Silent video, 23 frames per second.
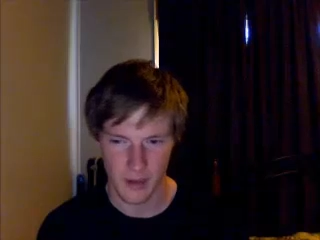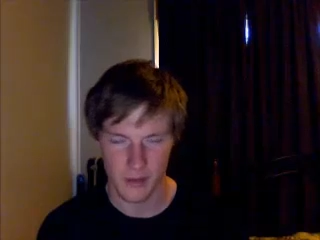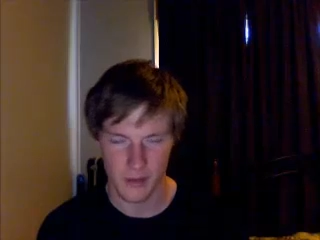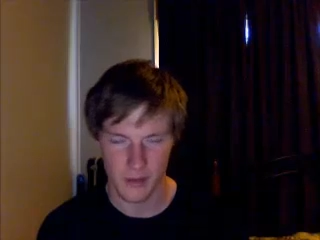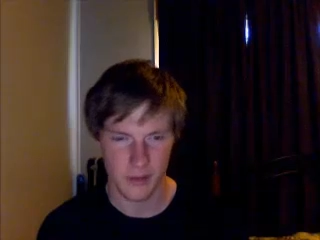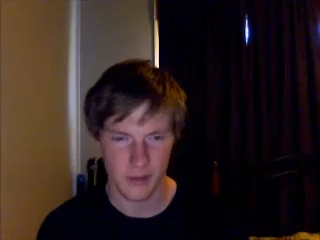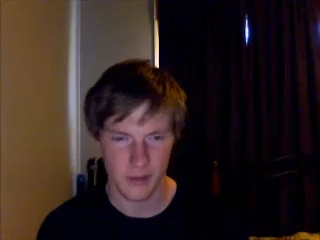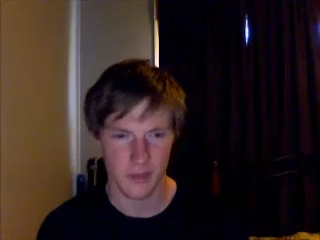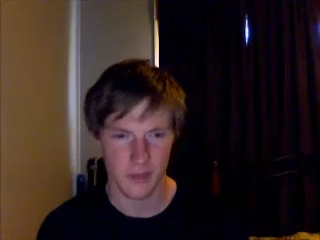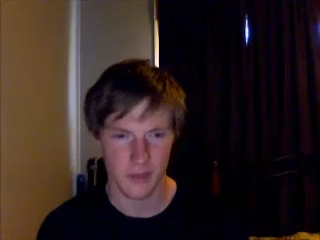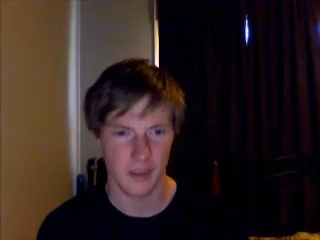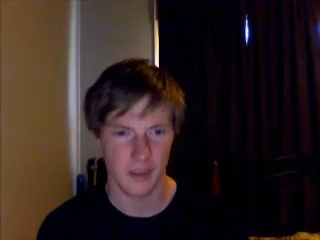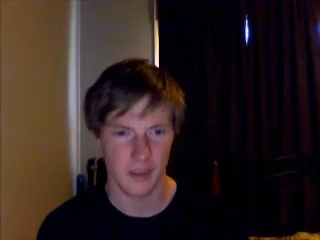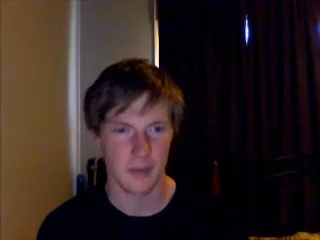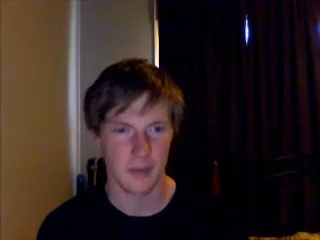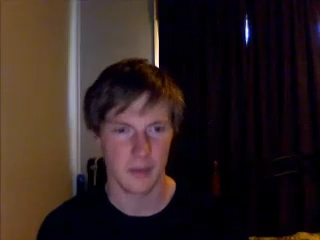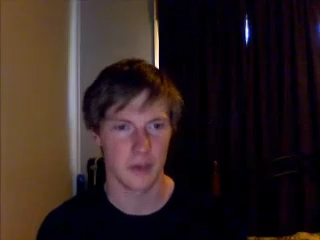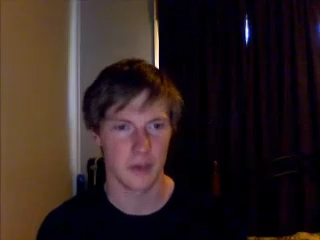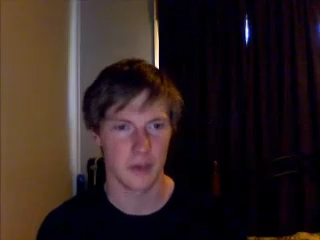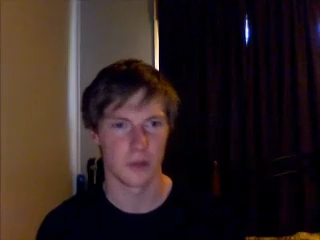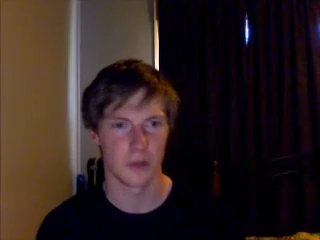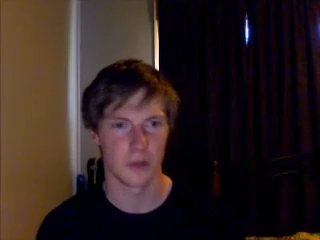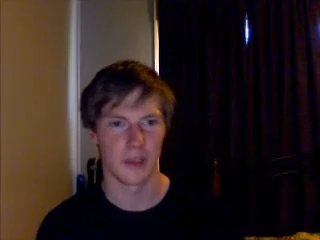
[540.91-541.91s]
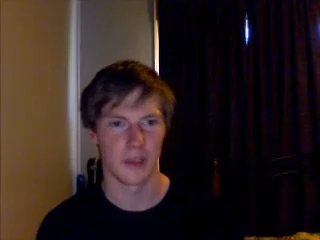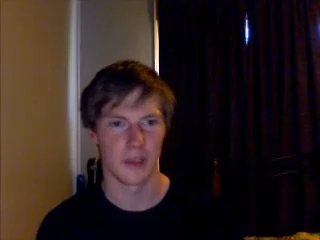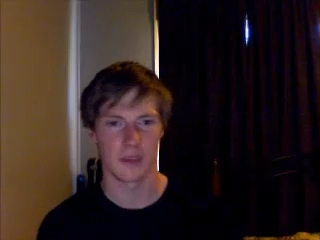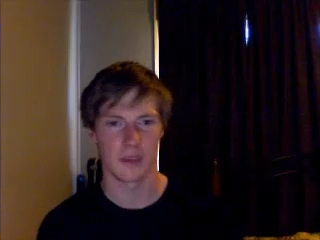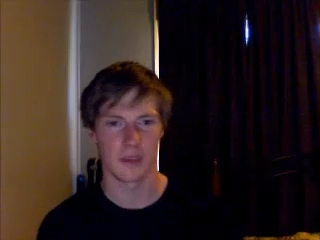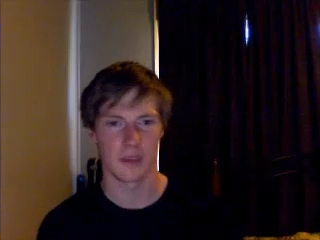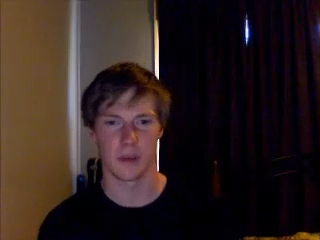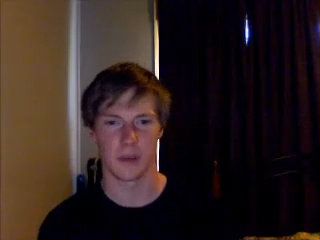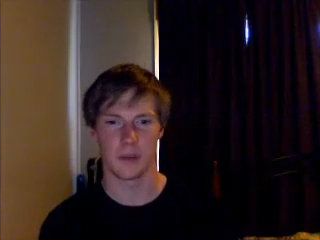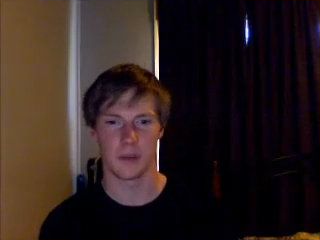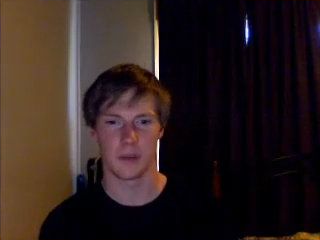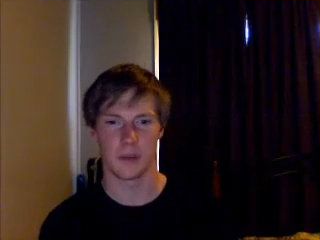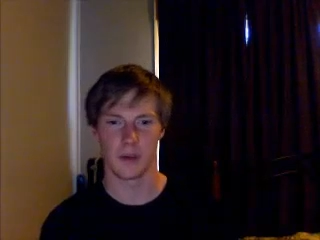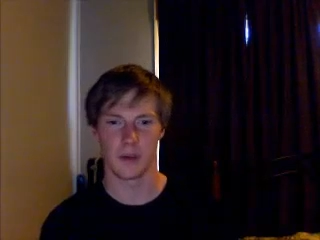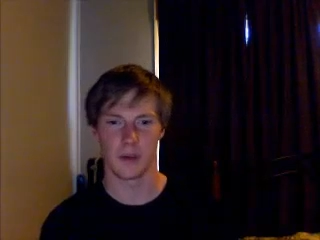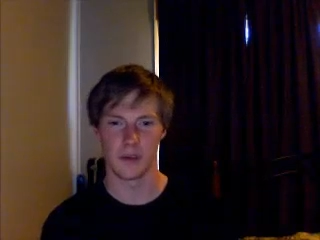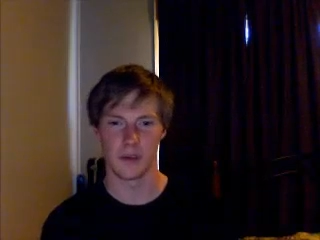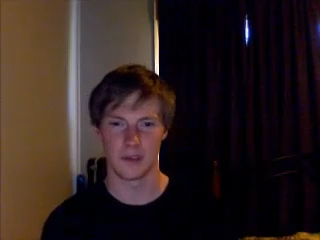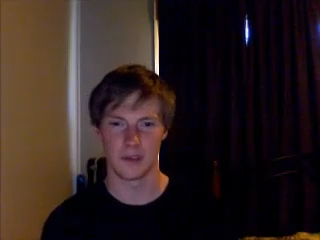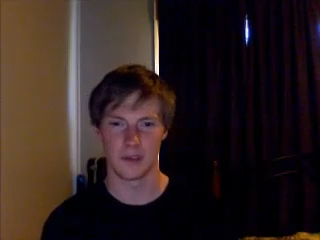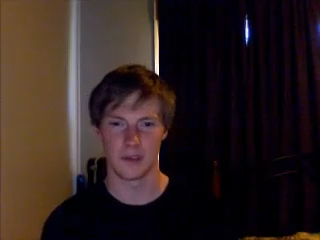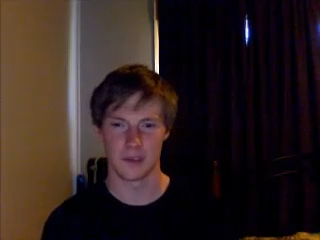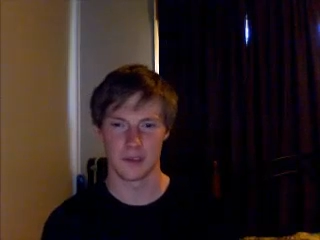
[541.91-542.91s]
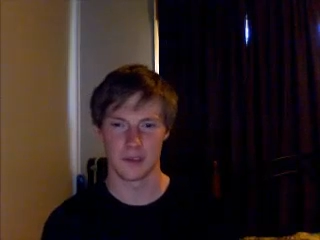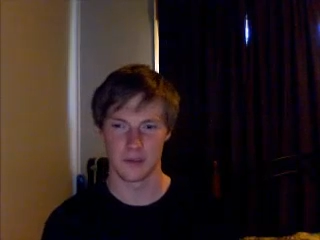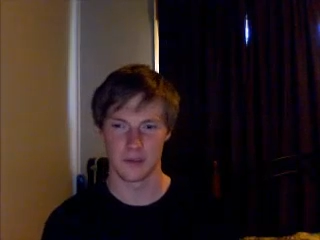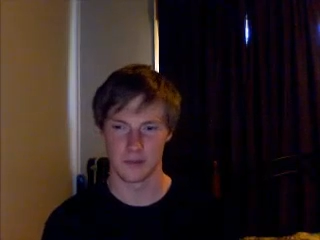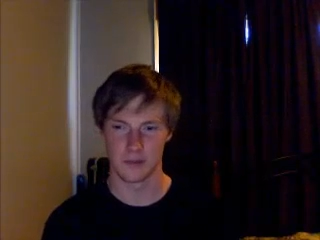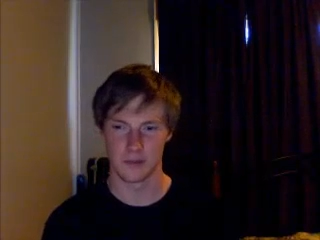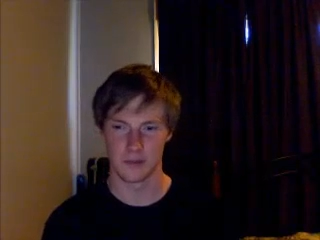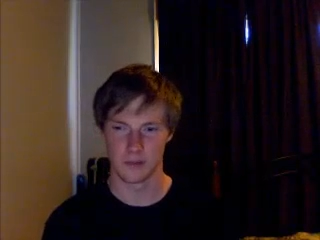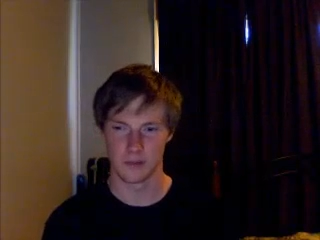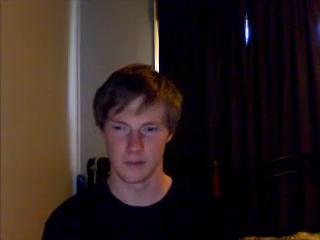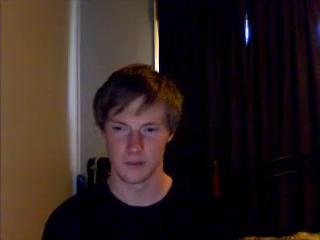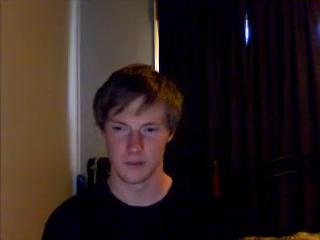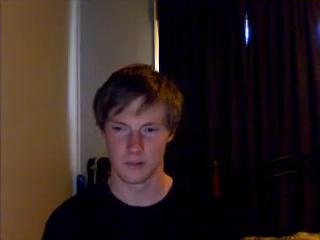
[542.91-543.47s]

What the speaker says: better do something special next week, because